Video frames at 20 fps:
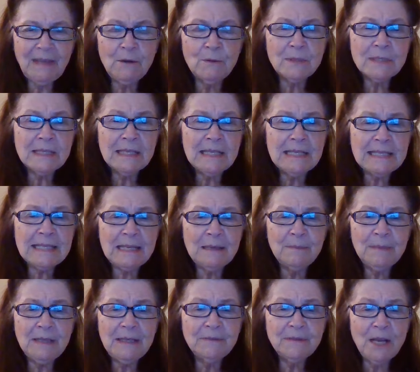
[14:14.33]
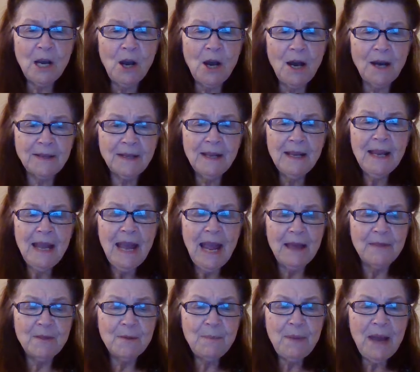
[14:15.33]
It was an assembly of God,
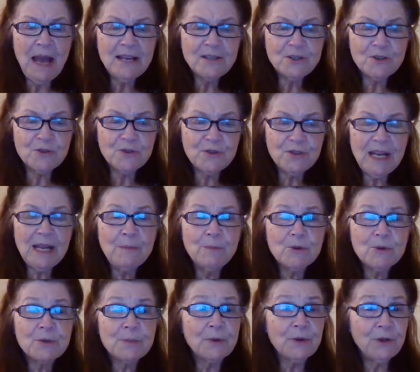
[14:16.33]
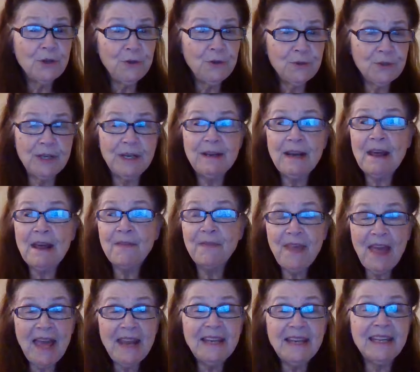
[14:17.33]
and the pastor's name was produced. Now,
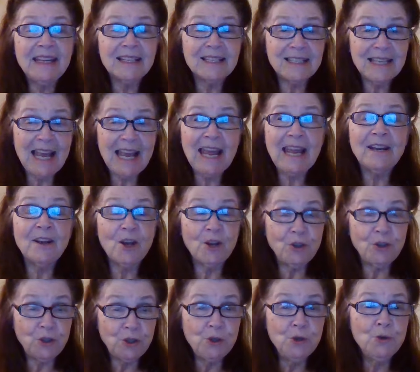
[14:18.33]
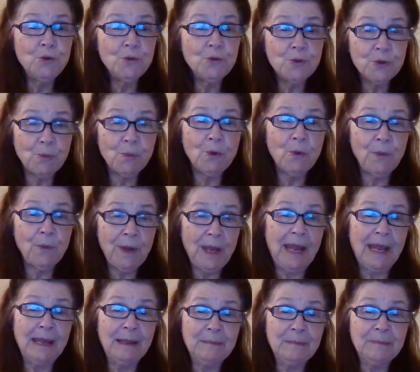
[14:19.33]
that is an unusual
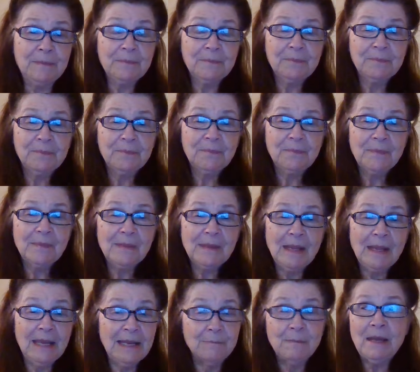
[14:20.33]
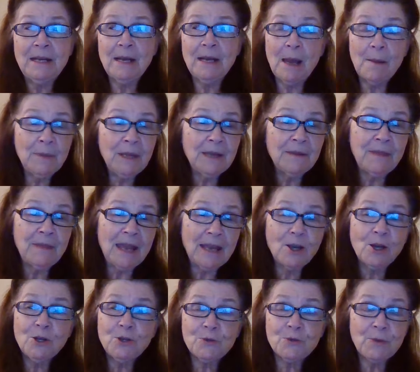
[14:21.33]
name. It may not be in that
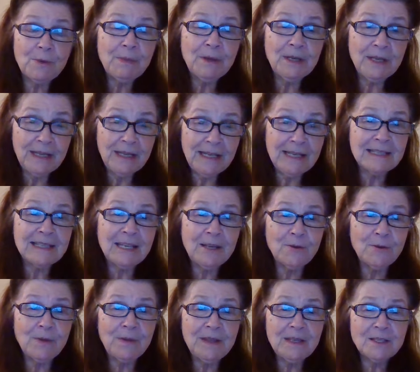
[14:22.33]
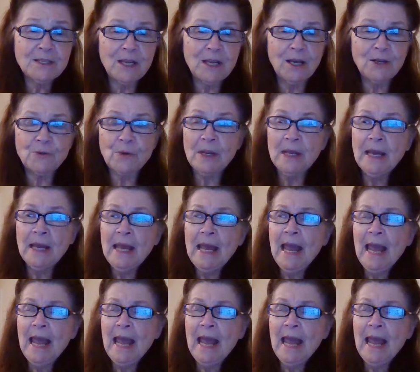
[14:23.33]
country, but it is here in this country.